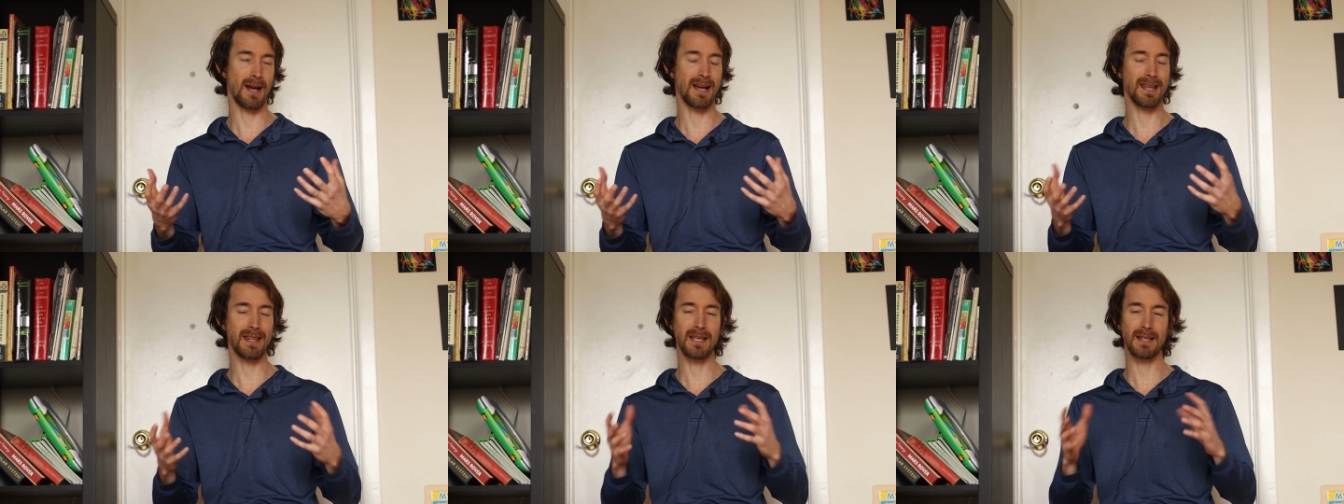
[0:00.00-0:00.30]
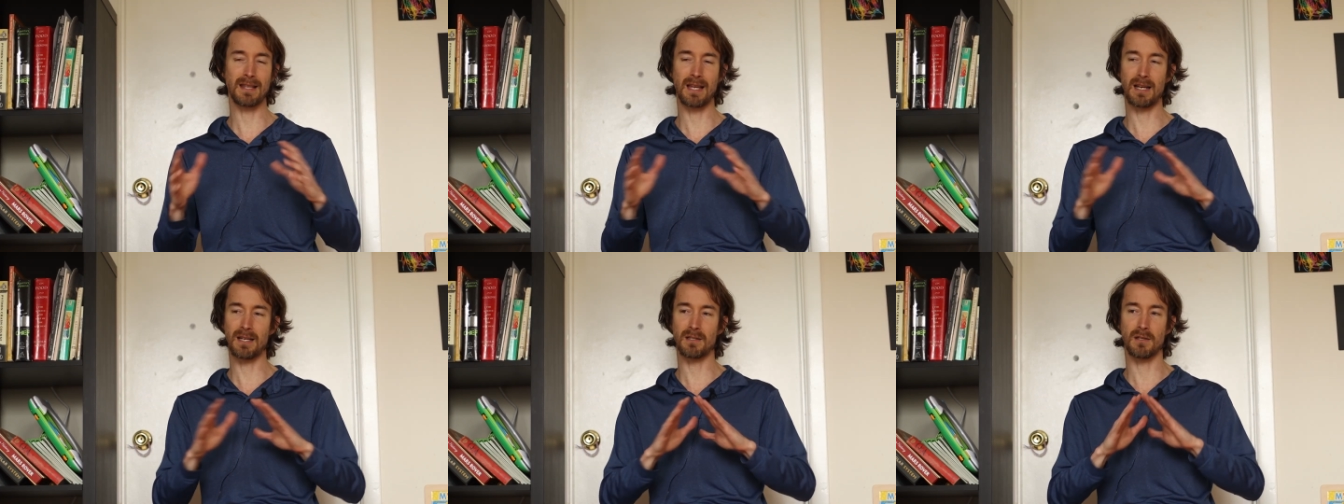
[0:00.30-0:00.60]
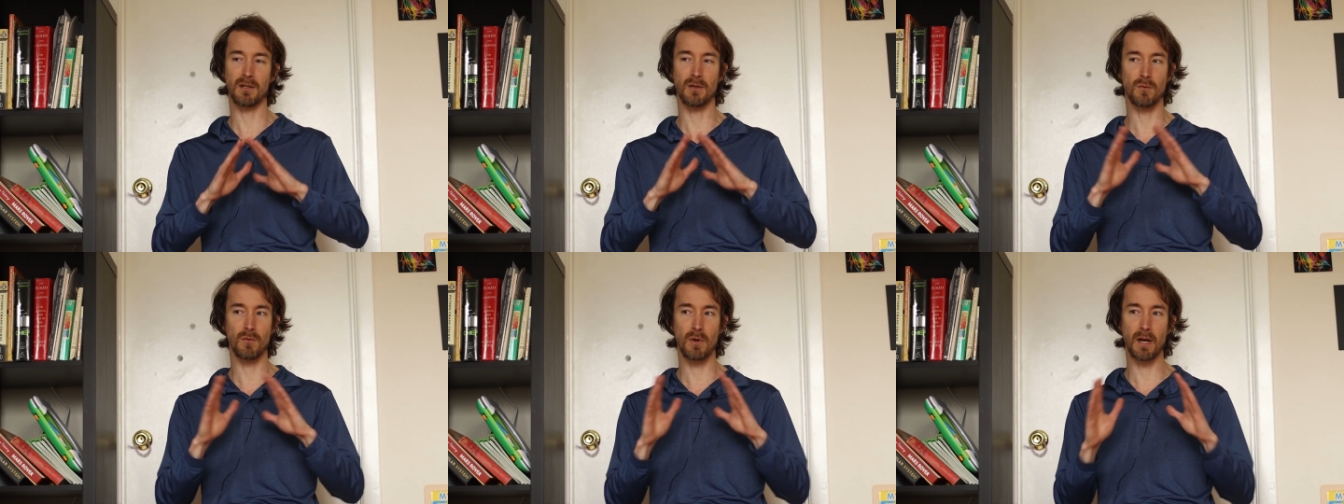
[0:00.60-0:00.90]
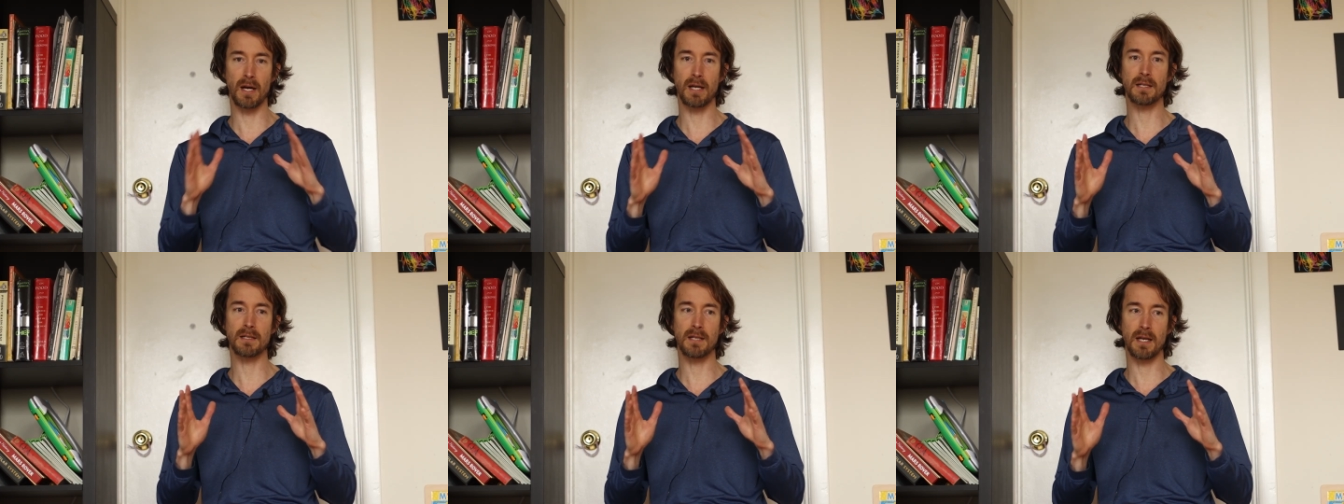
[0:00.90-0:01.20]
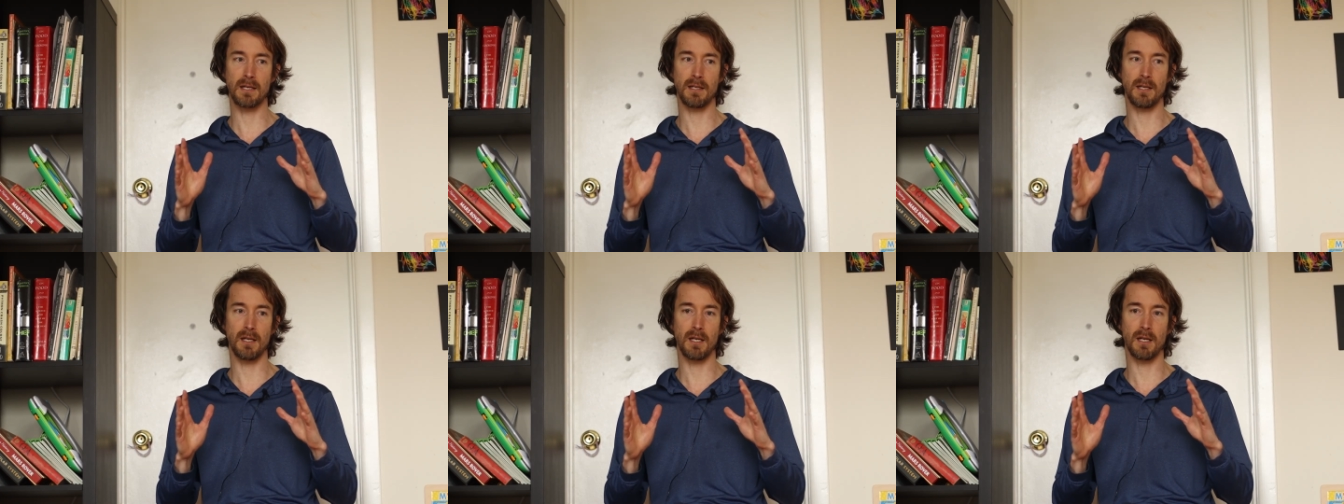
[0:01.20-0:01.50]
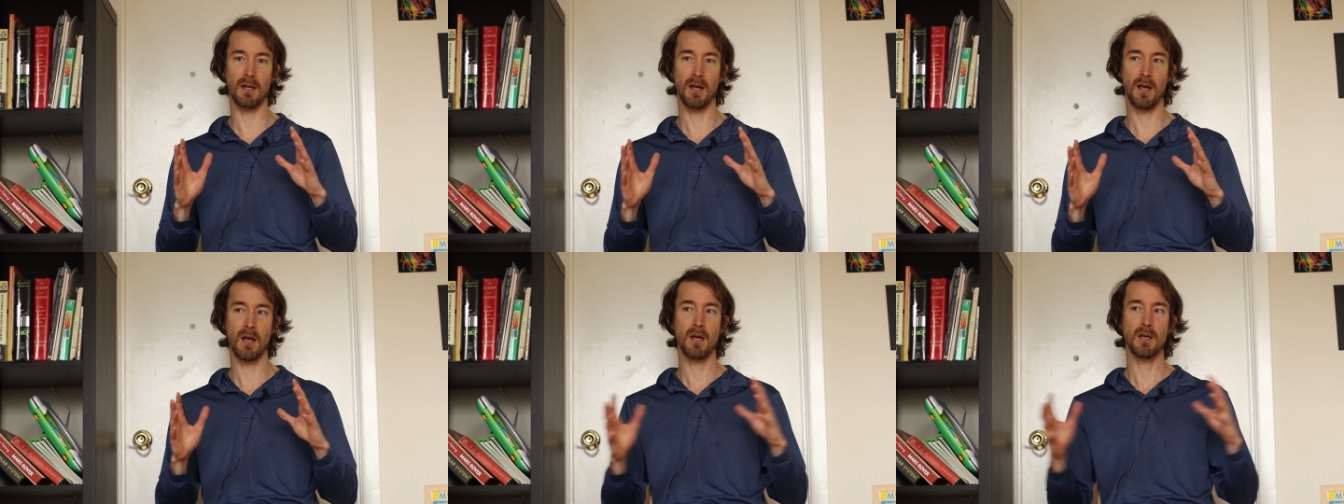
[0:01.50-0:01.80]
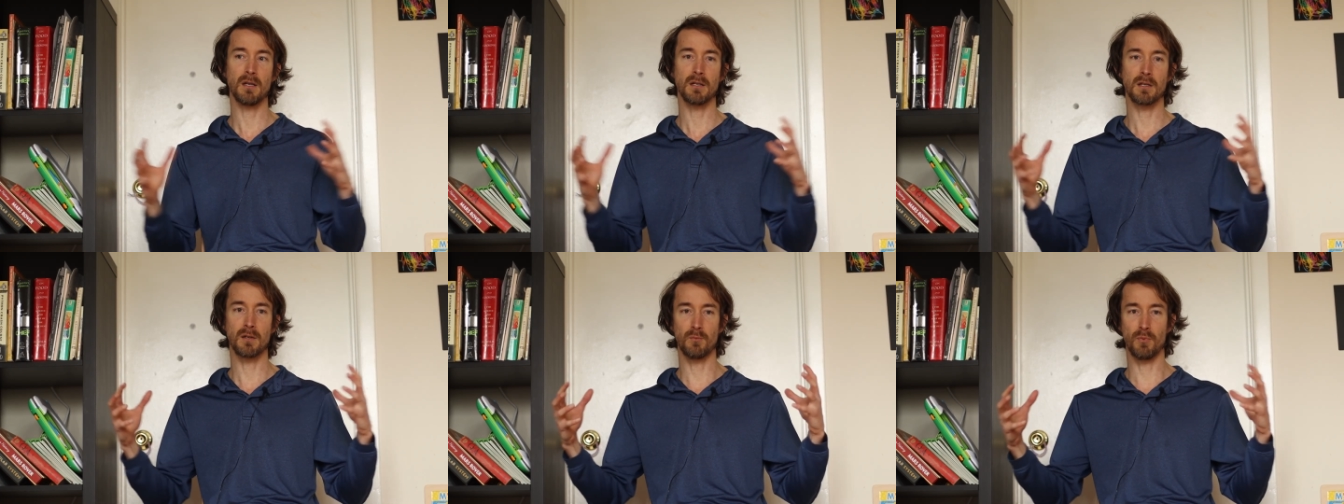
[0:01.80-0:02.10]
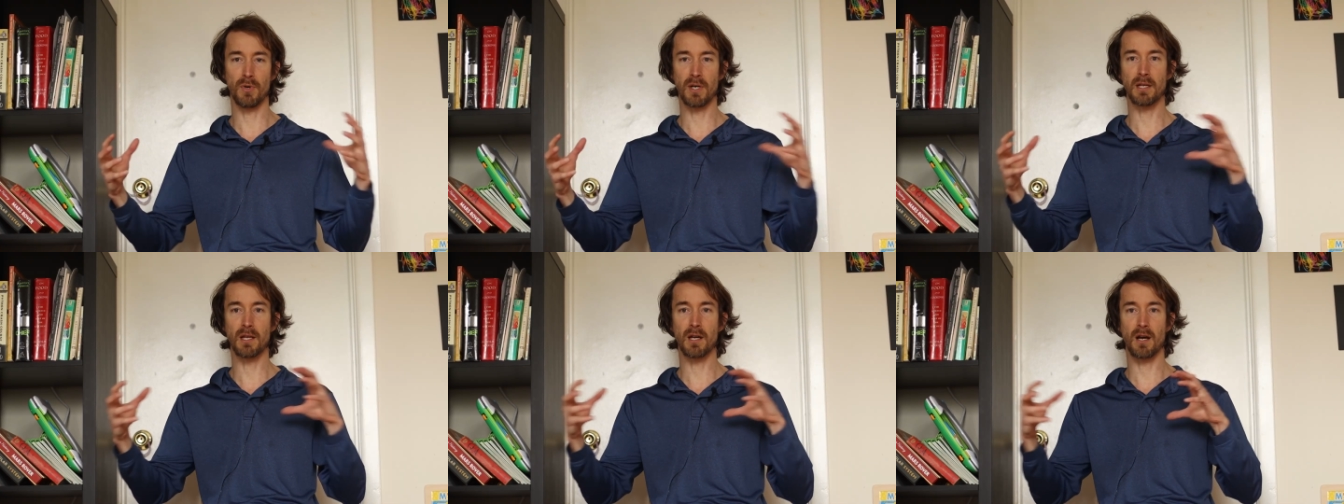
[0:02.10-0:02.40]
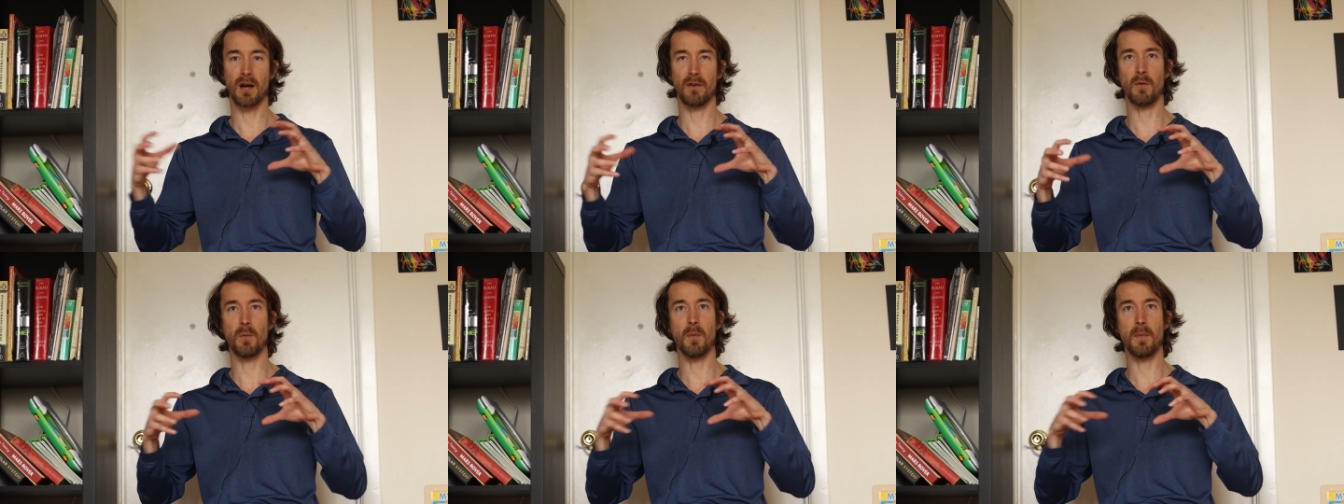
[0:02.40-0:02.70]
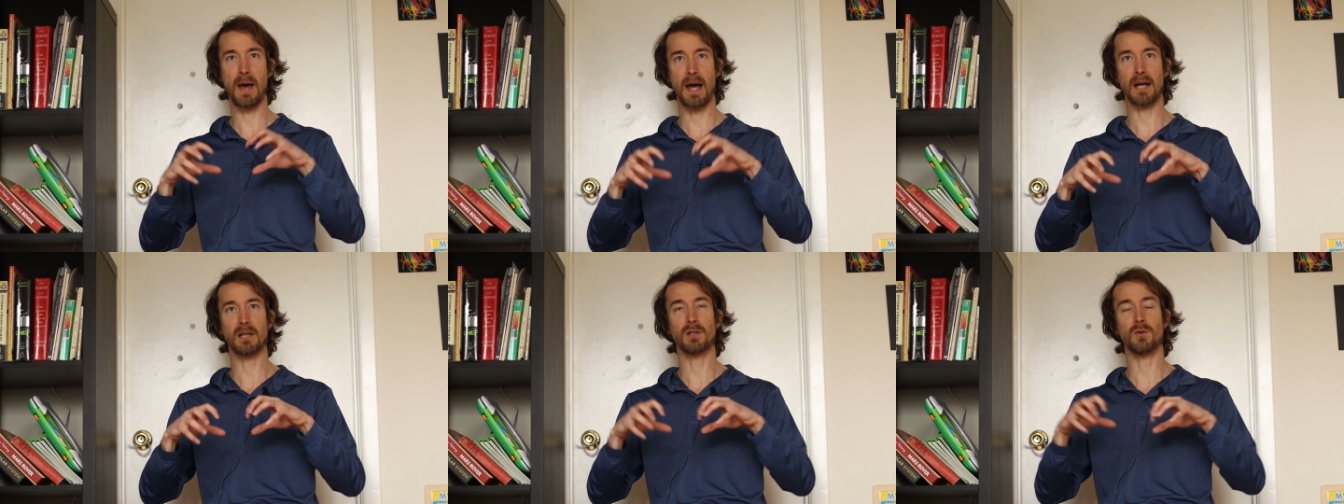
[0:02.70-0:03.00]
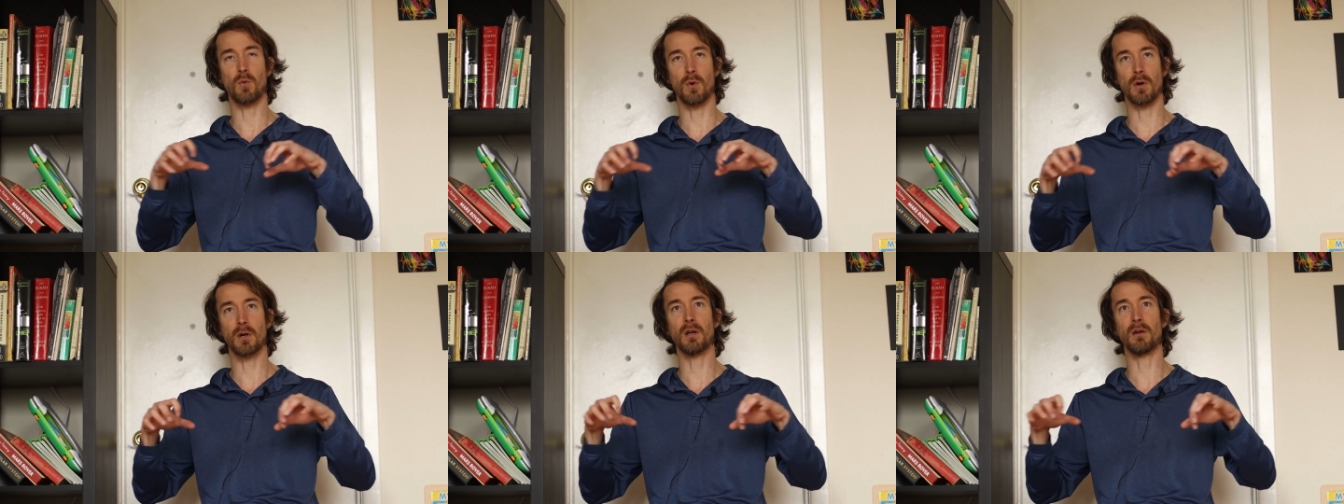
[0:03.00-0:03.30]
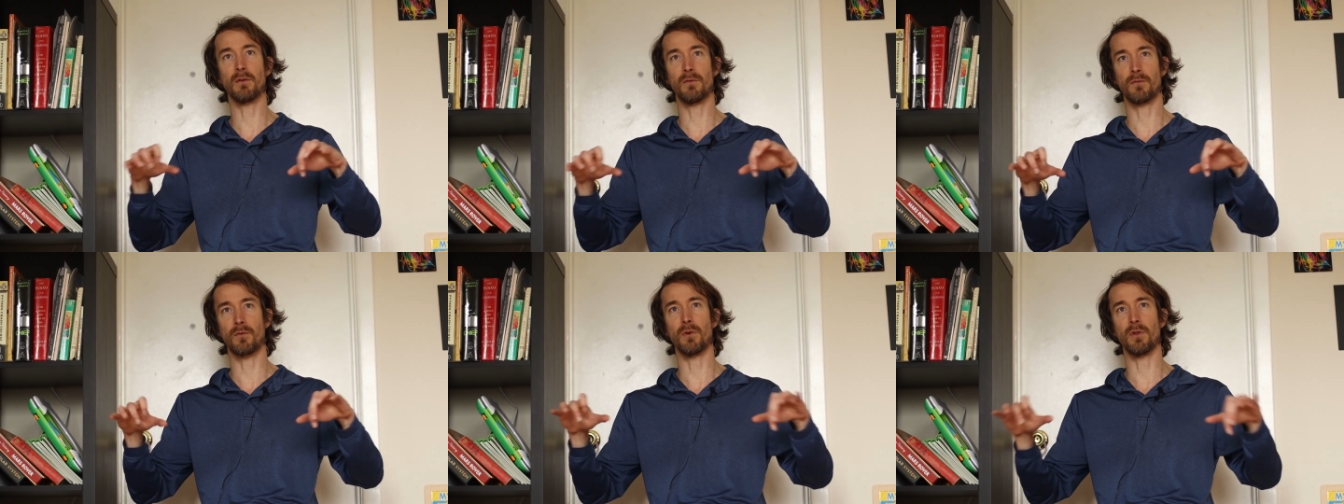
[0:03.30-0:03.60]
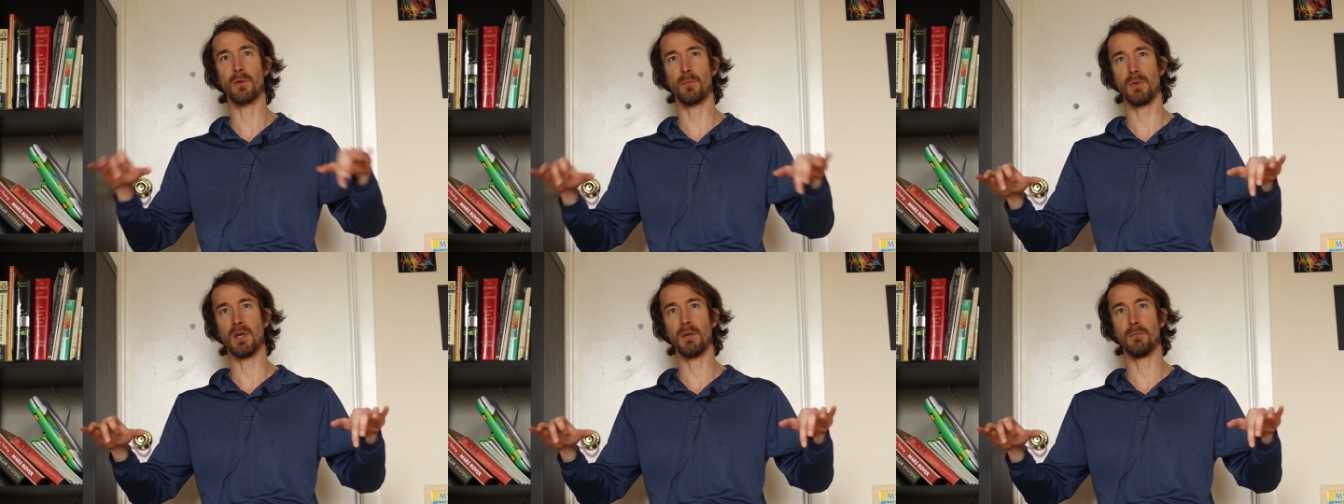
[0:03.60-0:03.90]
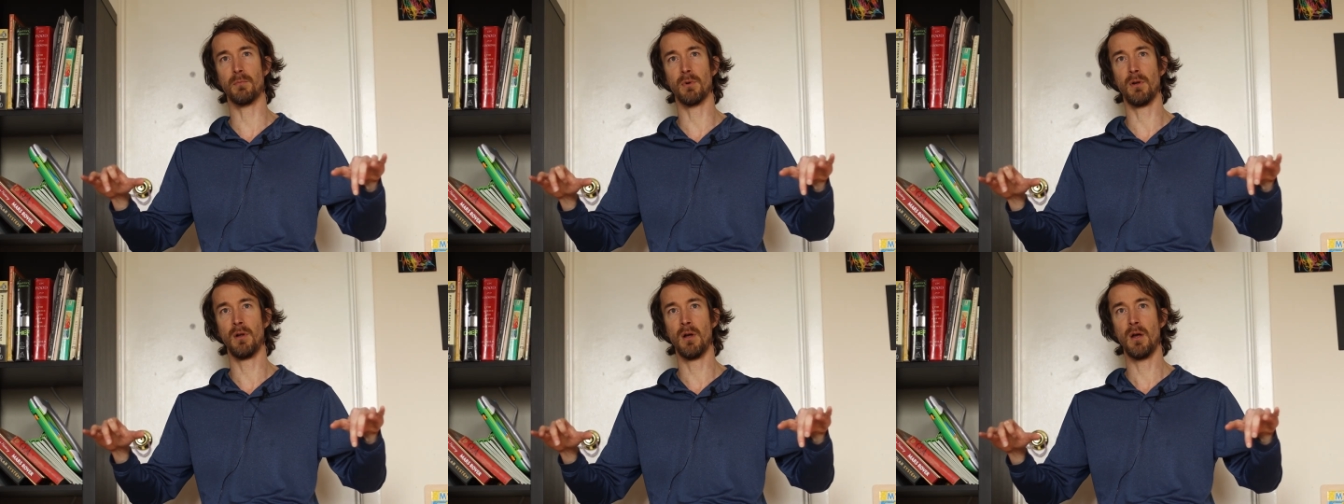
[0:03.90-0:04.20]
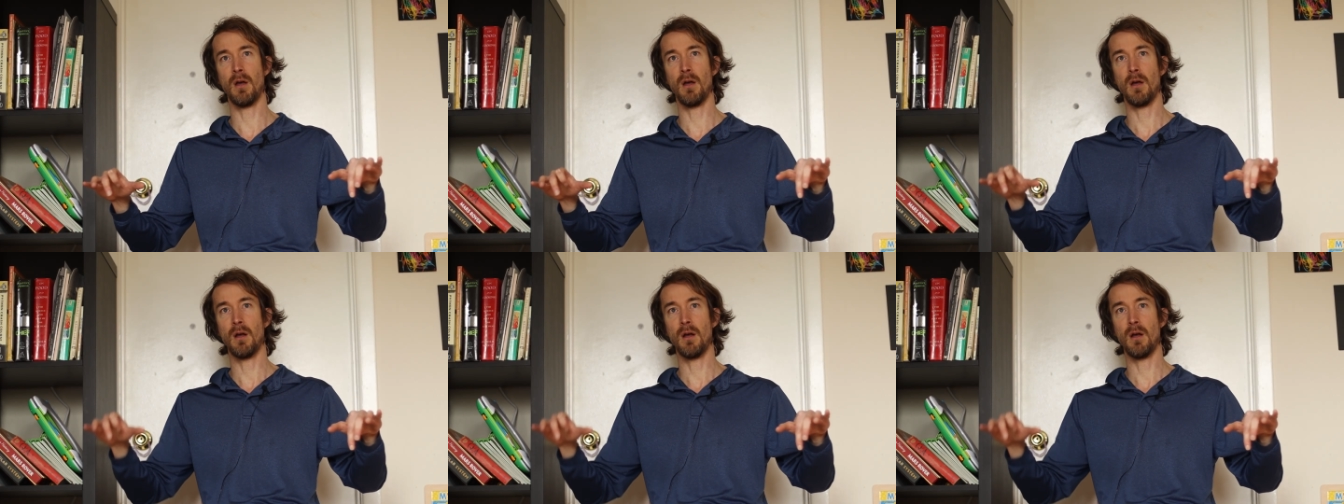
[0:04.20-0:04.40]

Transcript: I think that is the greatest idea to bring the government back to working for the people,